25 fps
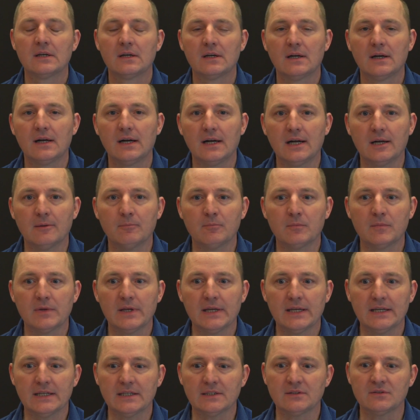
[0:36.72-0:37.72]

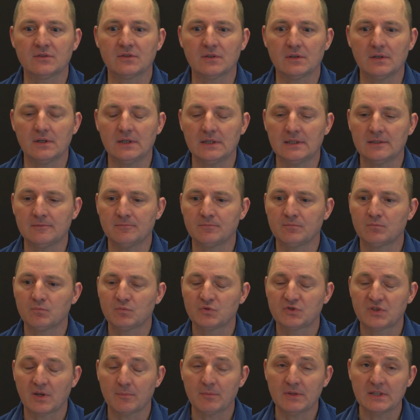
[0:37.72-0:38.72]

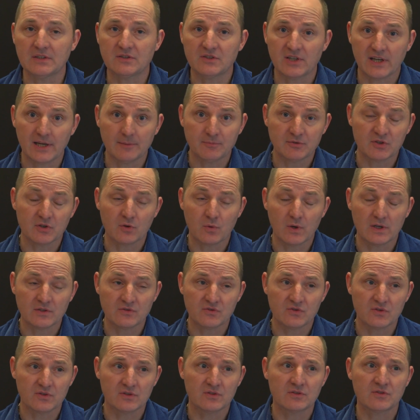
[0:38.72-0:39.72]
Some of the types of
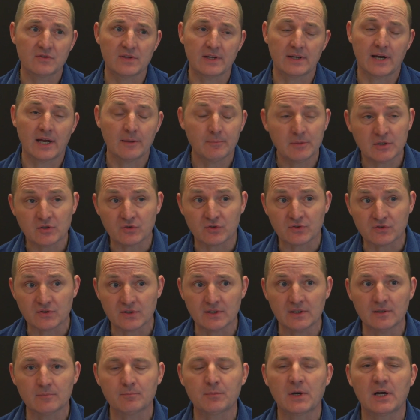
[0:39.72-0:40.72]
questions that I'm interested
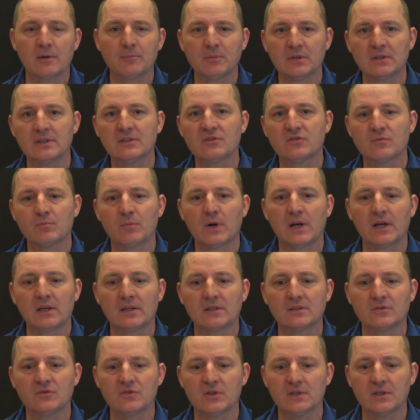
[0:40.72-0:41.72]
in population
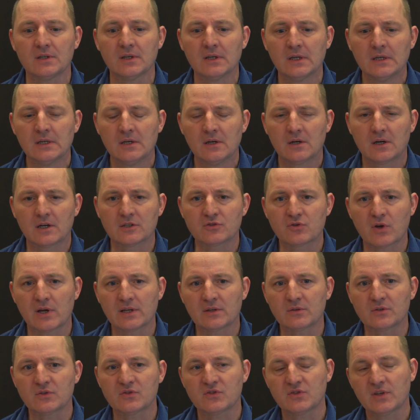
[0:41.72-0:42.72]
biology are trying
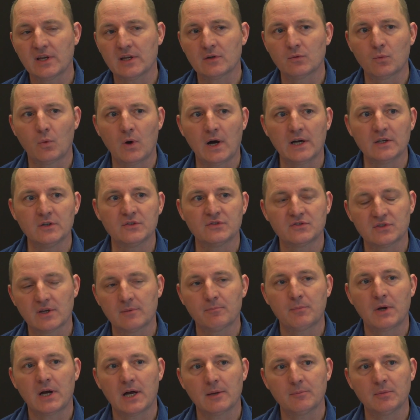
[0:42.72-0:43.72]
to understand why do some
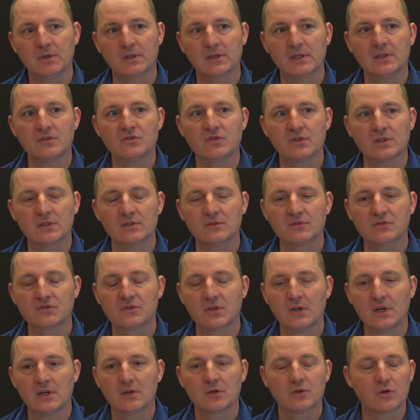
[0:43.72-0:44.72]
populations
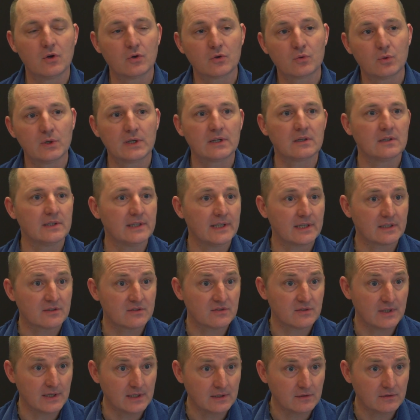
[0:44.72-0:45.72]
go quickly
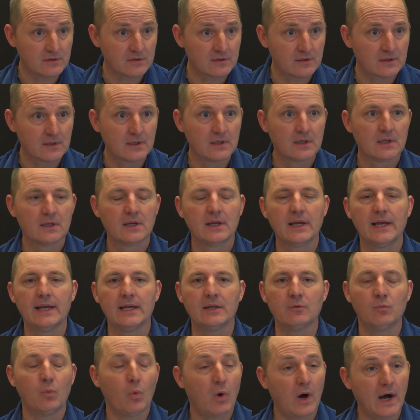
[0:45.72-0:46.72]
extinct,
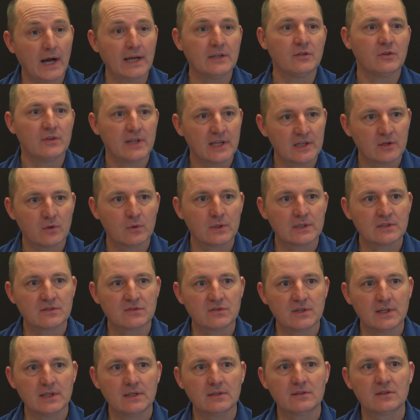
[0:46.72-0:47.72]
and why do they go
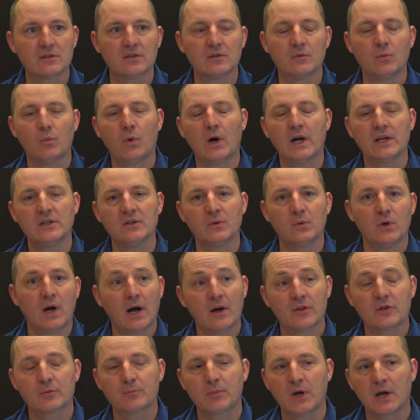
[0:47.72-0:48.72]
extinct, and why do
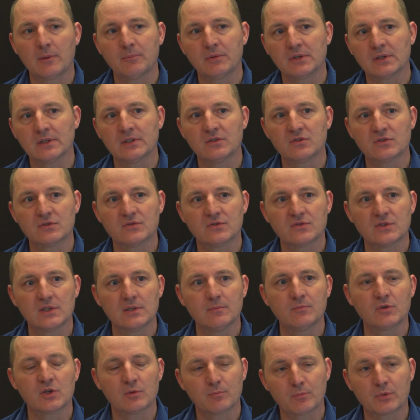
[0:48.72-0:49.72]
other populations
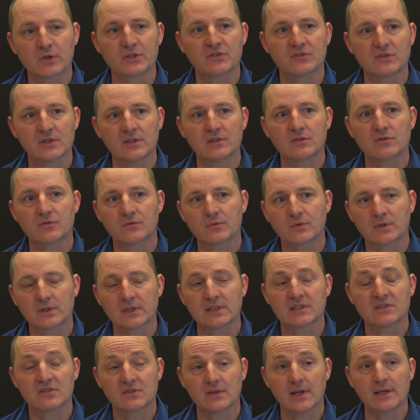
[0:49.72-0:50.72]
seem to persist for an
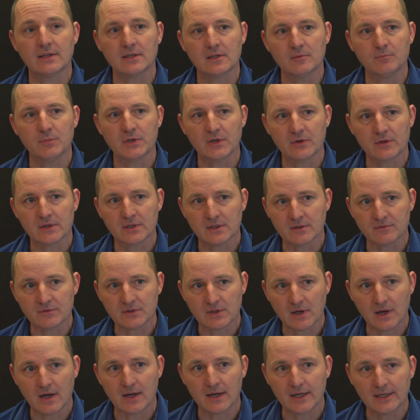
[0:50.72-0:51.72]
extended period of
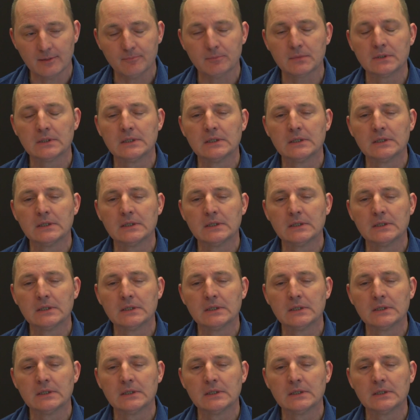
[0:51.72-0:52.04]
time.